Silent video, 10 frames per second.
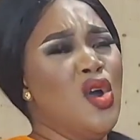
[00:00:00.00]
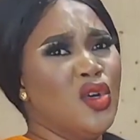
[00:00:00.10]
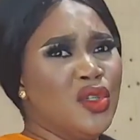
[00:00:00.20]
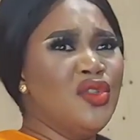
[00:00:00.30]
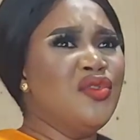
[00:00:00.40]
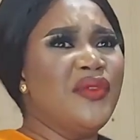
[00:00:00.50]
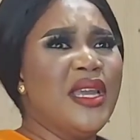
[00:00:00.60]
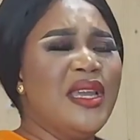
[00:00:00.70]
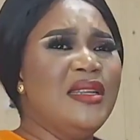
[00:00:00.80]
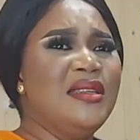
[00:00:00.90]

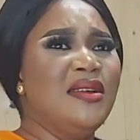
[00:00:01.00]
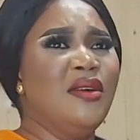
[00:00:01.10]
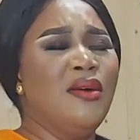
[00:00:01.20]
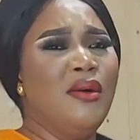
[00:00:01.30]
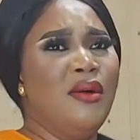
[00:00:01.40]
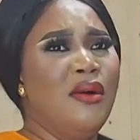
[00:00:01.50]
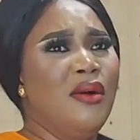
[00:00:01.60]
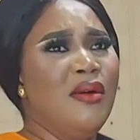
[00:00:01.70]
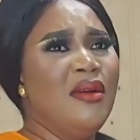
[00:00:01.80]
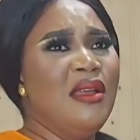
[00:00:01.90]
100
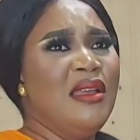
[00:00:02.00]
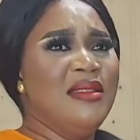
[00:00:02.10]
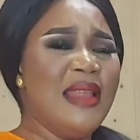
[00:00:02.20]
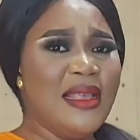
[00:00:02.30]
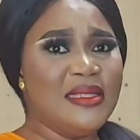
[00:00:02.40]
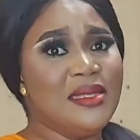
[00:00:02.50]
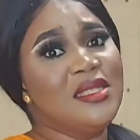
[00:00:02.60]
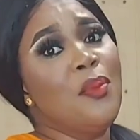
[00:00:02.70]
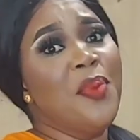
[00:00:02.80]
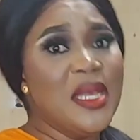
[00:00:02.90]
or 90.
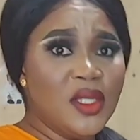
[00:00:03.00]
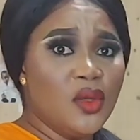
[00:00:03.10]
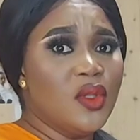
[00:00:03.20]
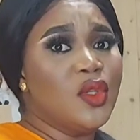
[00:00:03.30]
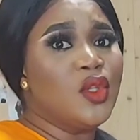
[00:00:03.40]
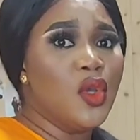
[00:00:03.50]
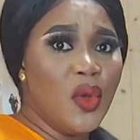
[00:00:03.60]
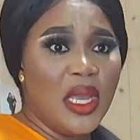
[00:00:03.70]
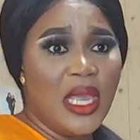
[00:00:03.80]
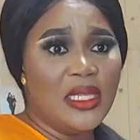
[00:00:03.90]
Depends on the store
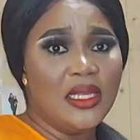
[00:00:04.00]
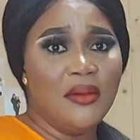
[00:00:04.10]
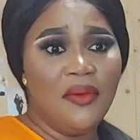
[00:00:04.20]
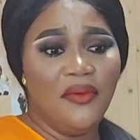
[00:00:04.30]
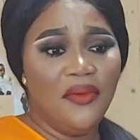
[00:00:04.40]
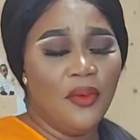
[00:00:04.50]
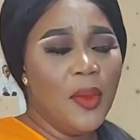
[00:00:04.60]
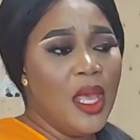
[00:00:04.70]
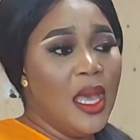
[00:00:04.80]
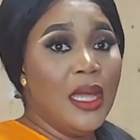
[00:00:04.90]
you are getting them from,
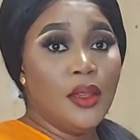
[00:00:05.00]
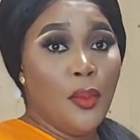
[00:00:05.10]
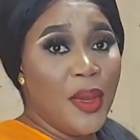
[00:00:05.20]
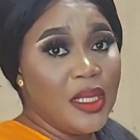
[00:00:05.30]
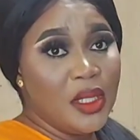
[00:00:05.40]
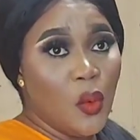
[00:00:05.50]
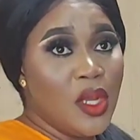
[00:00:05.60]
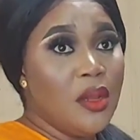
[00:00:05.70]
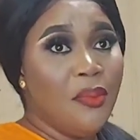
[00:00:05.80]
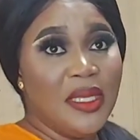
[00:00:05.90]
and depends the
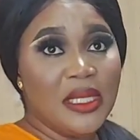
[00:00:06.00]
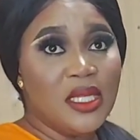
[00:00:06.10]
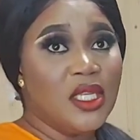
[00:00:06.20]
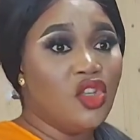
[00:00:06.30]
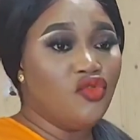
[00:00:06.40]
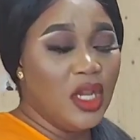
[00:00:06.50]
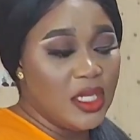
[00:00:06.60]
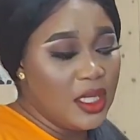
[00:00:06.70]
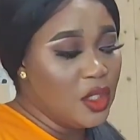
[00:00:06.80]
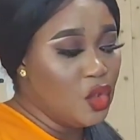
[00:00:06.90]
way the person is
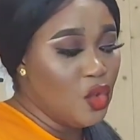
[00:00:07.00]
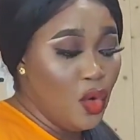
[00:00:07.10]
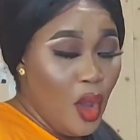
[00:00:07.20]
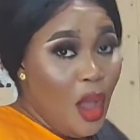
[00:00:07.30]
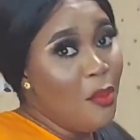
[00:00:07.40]
related to you.